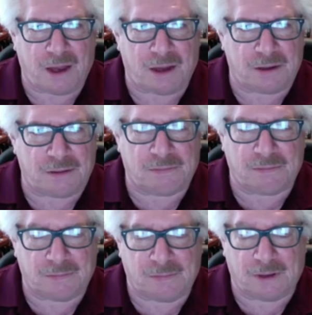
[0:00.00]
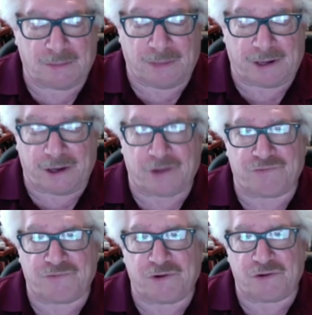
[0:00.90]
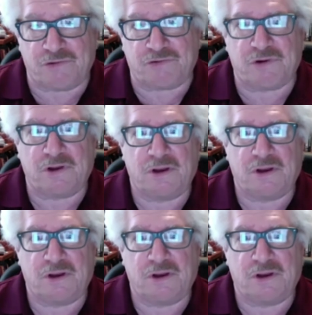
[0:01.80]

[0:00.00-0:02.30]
and many other voters